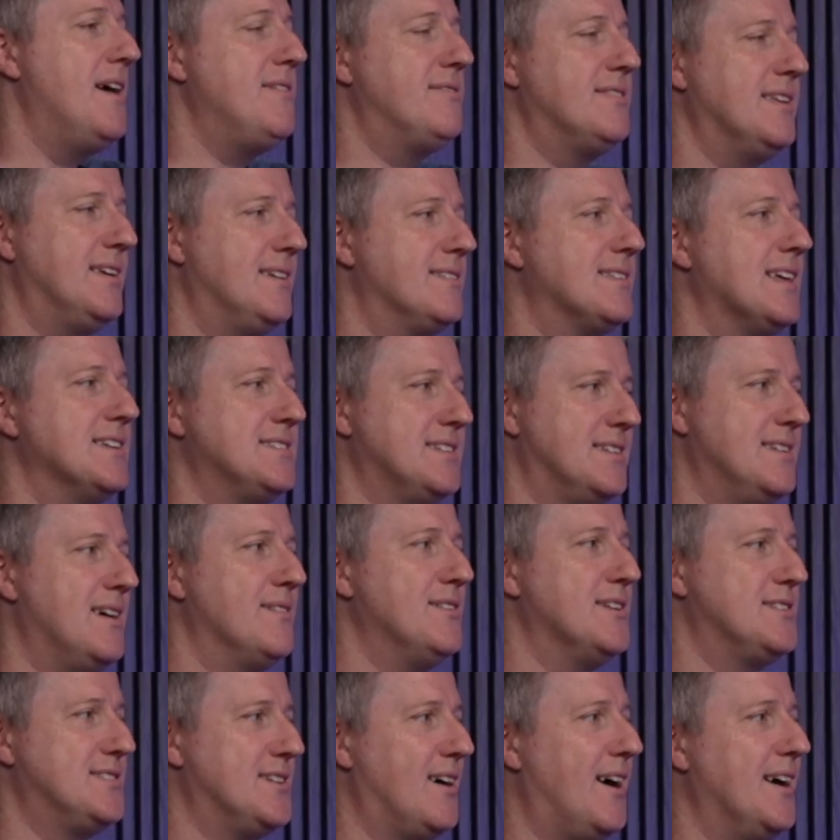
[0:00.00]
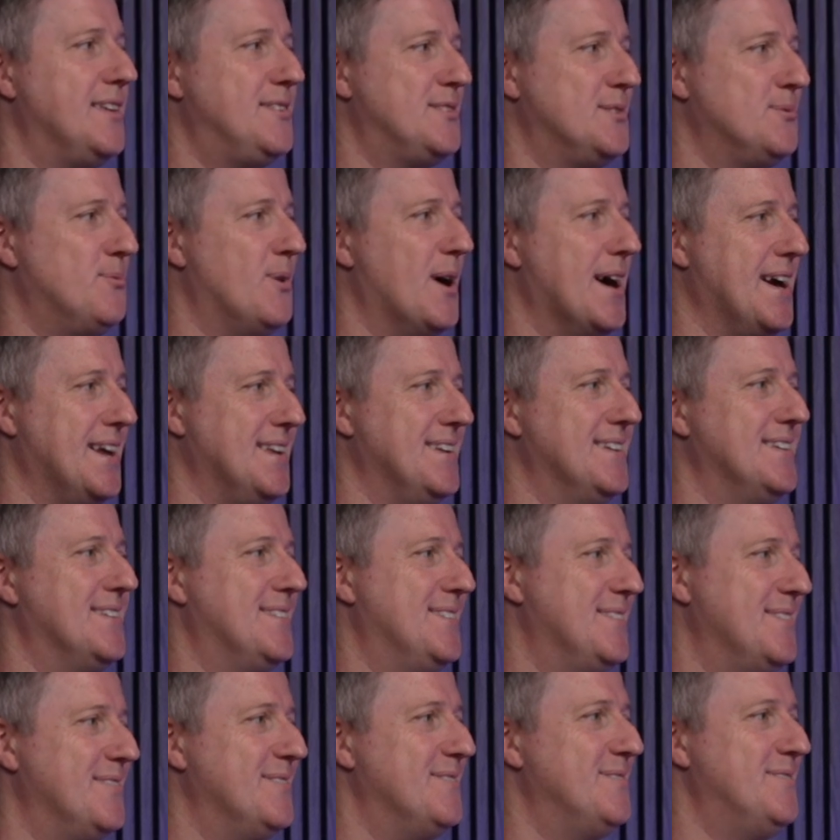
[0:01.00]
think there's another side to Wayne,
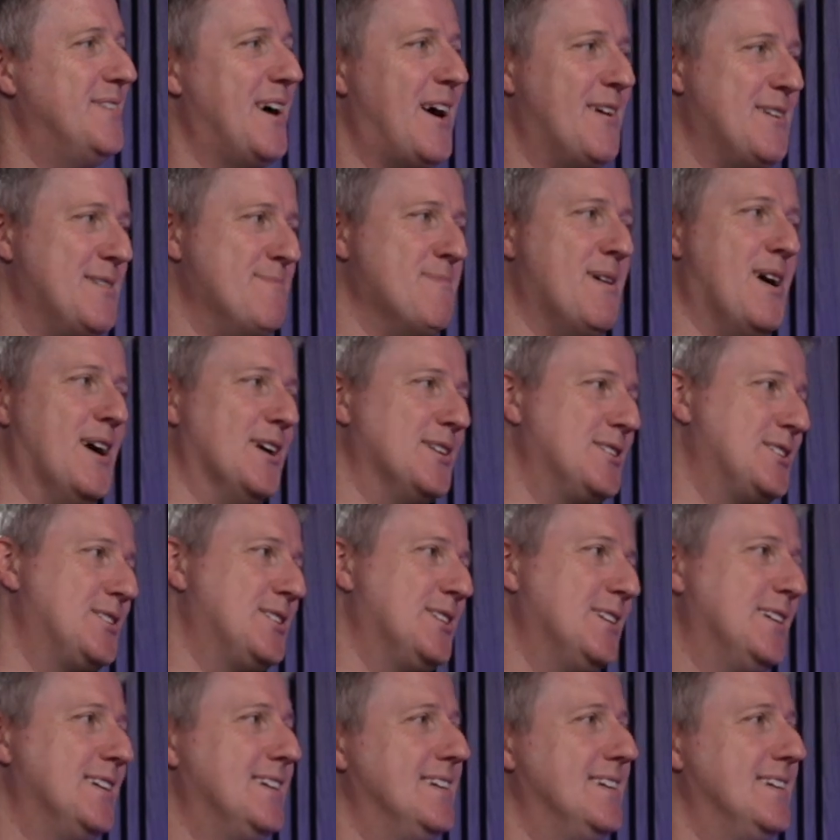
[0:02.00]
very much.